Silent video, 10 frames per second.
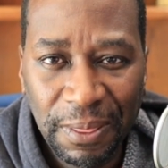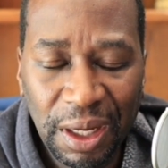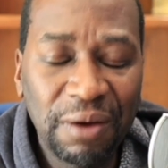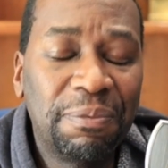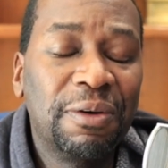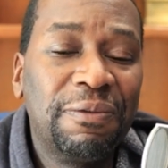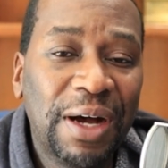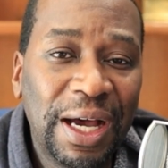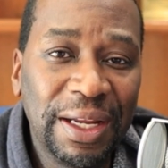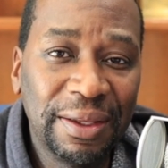of
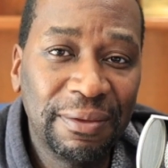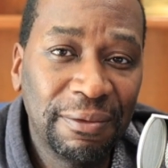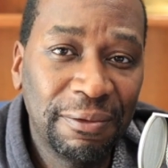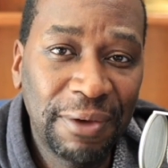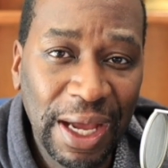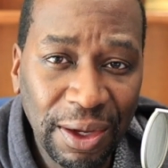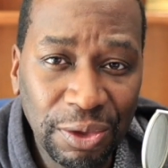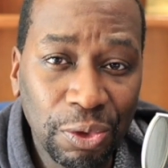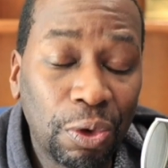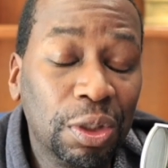providing
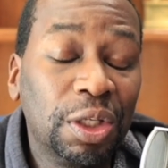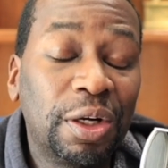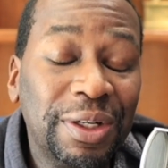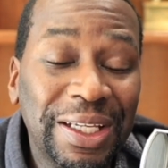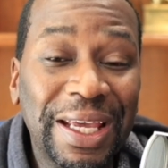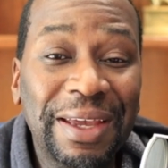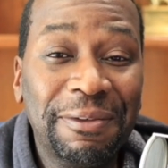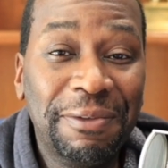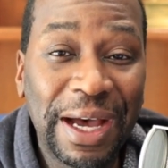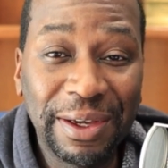value or learning a
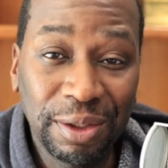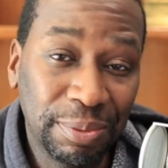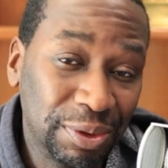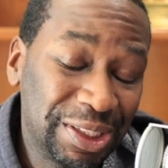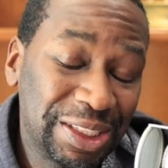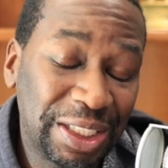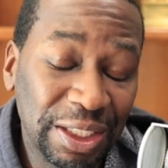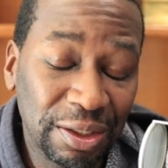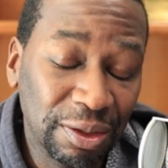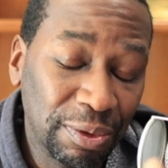valuable
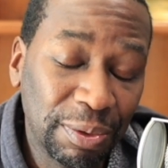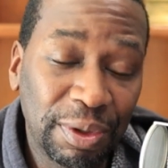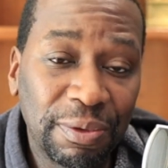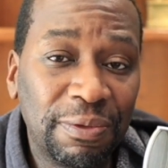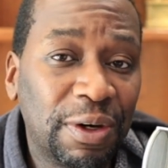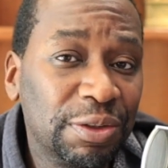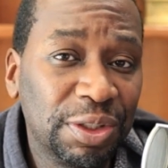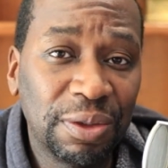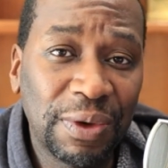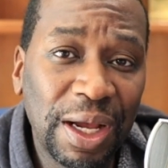skill, if we were to reverse
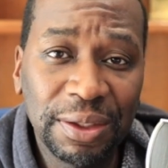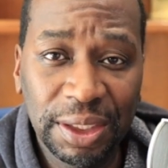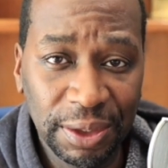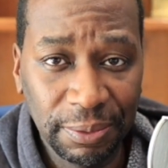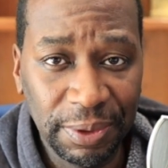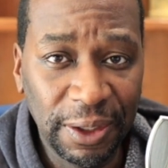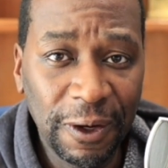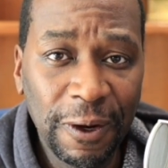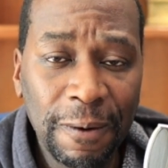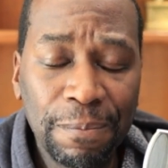it around a little bit.
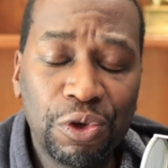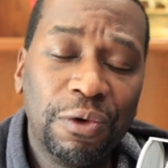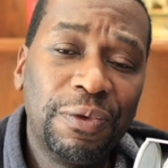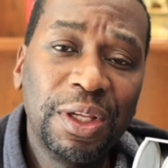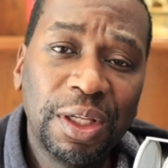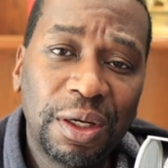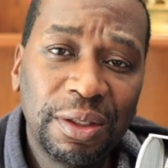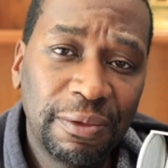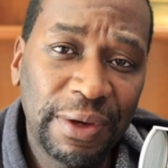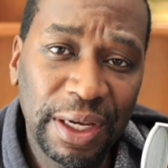So if we
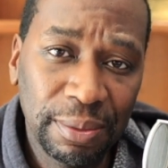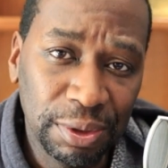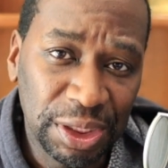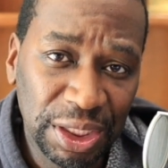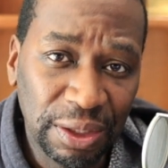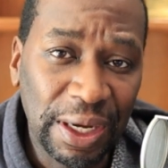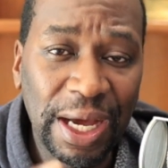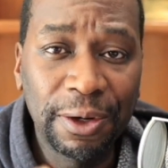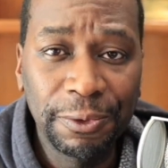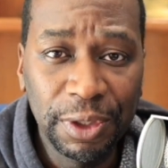learned a valuable skill,
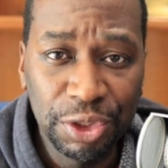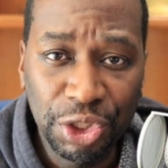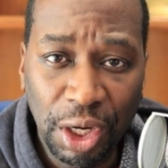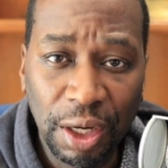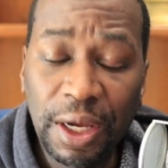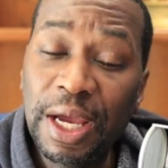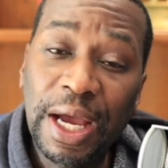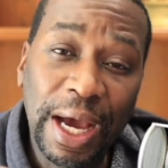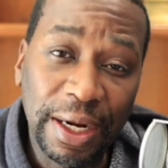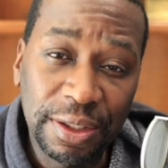how to read a chart,
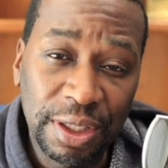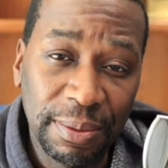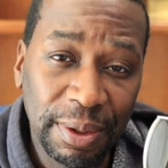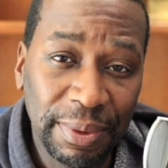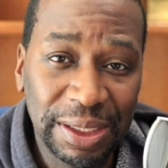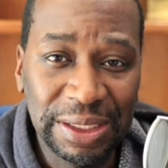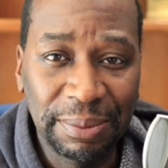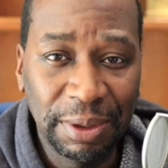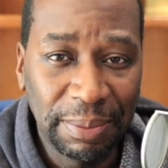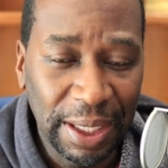how to determine the best
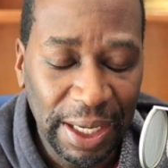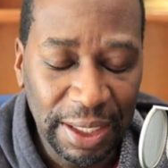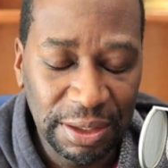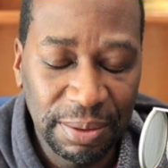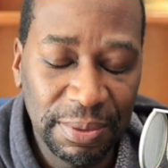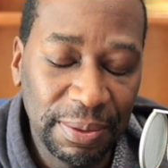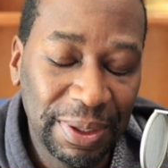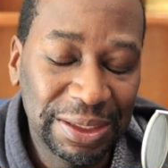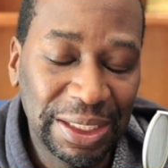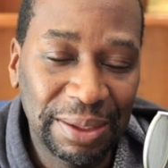time to buy, how to determine the
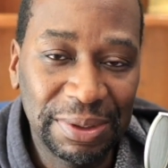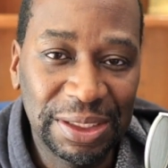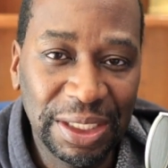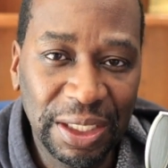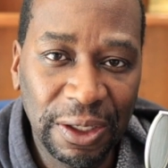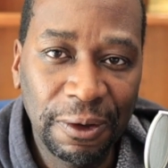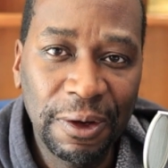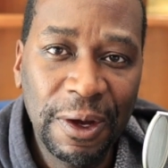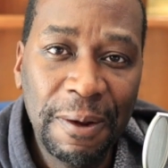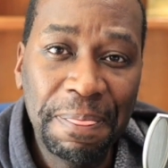best time to sell,
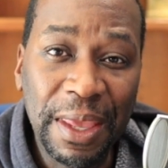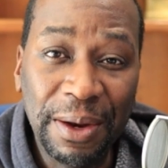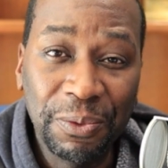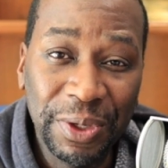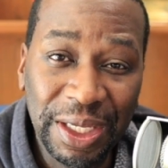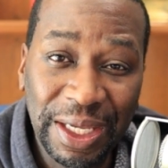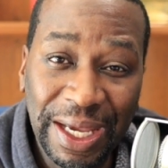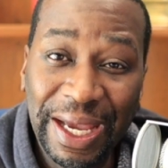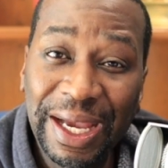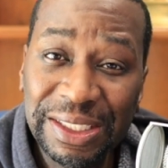and we
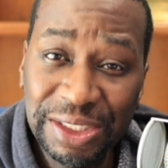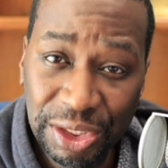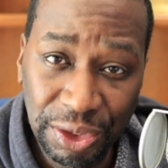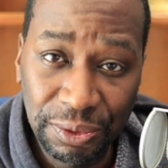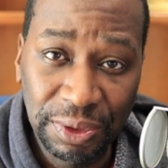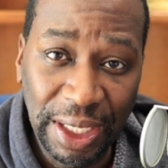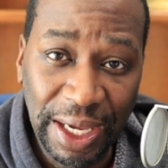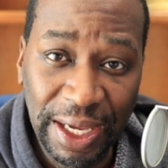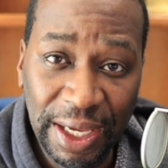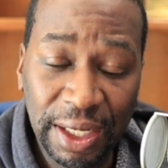execute
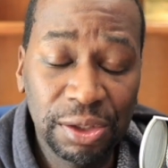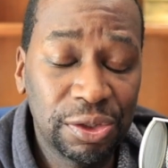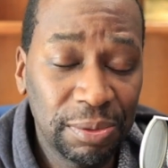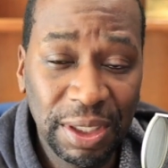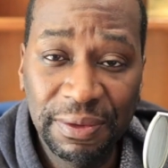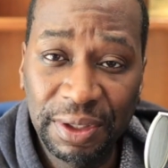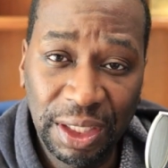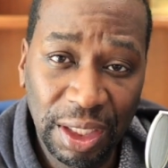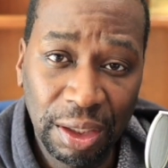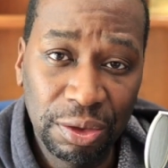that, and assuming
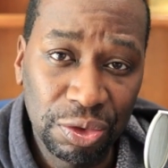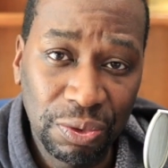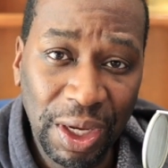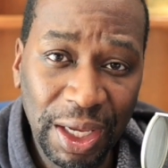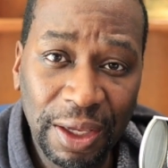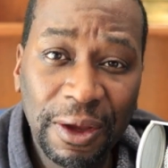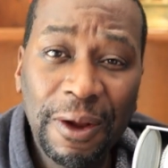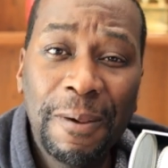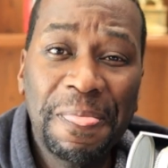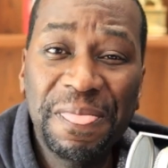everything goes right,
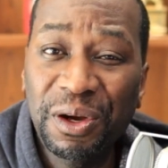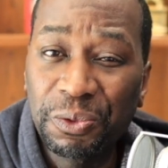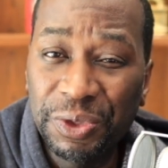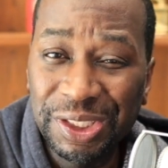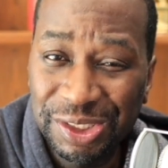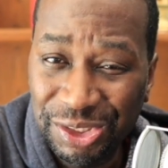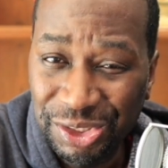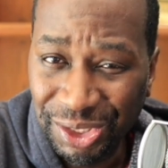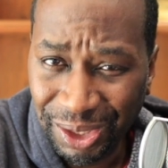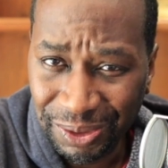the
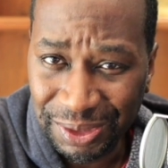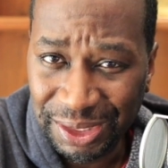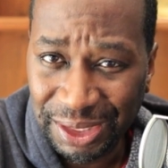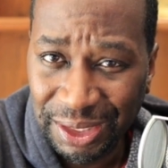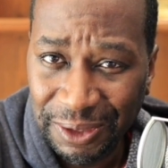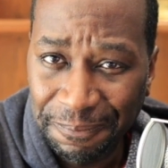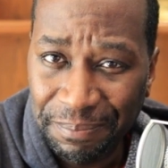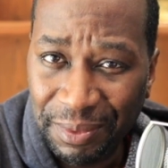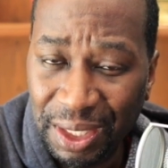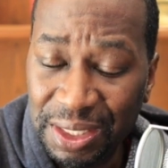result
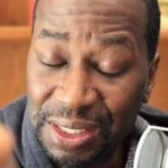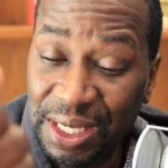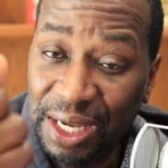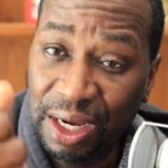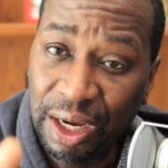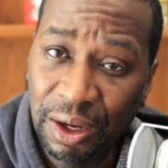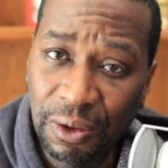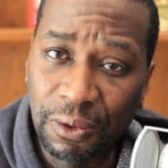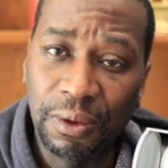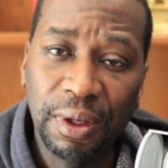is that,
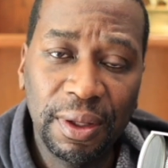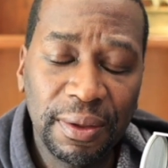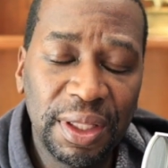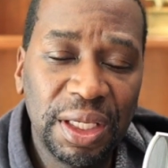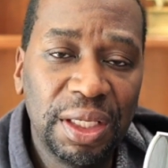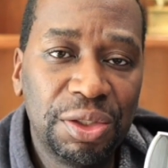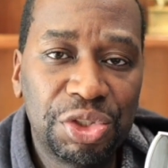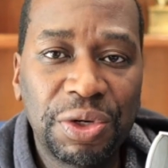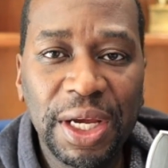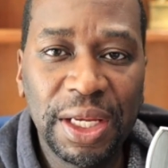the
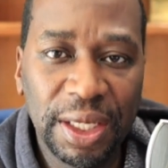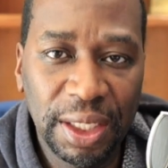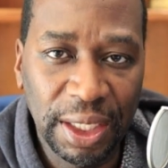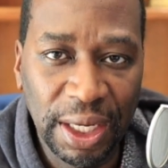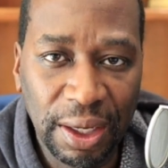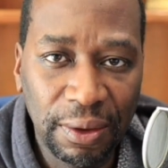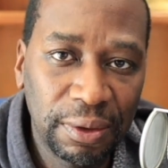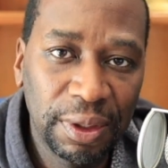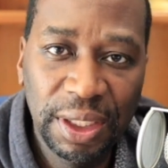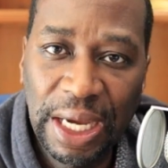trading account
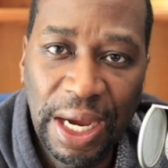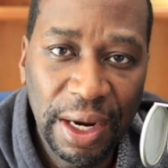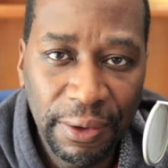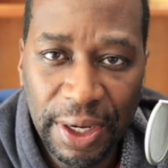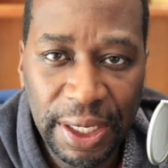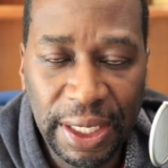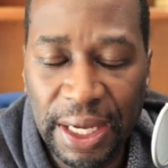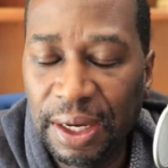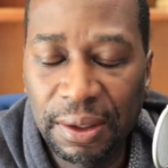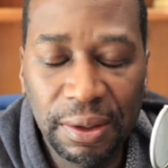or the IRA
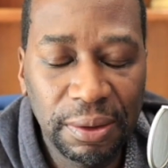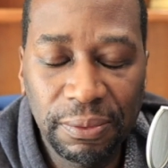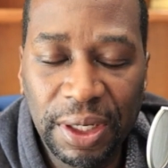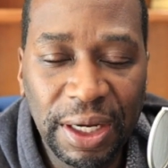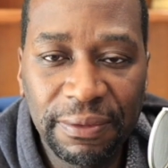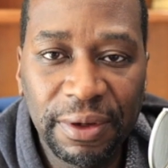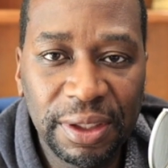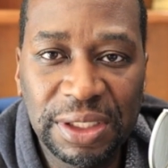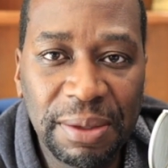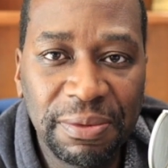account or whatever
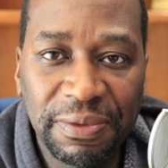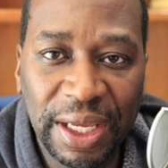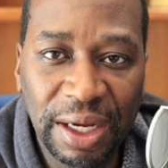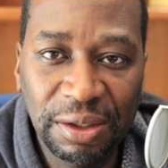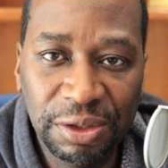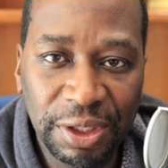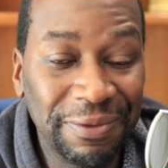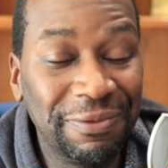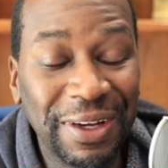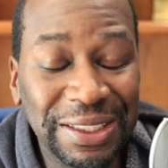type of account you're
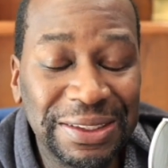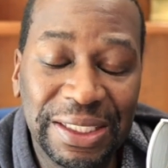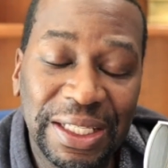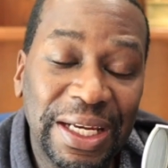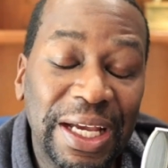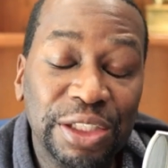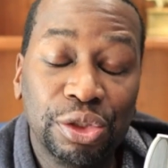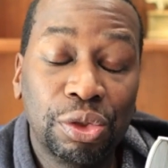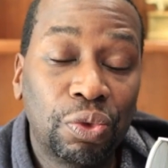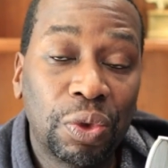investing in has
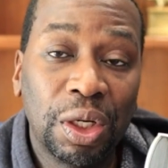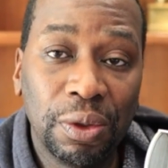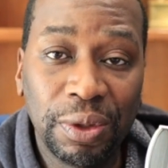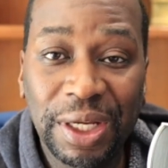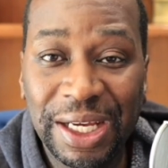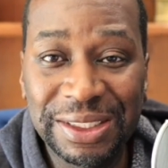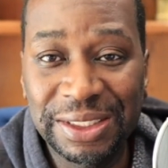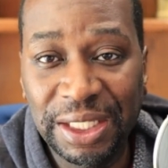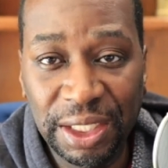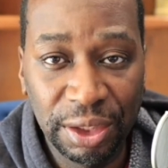grown, has
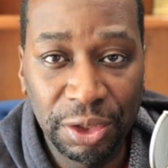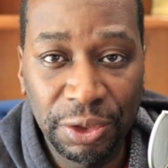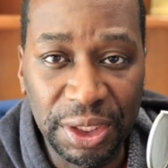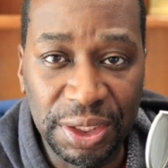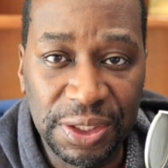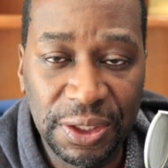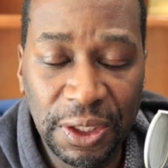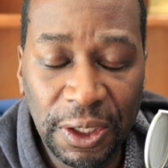increased.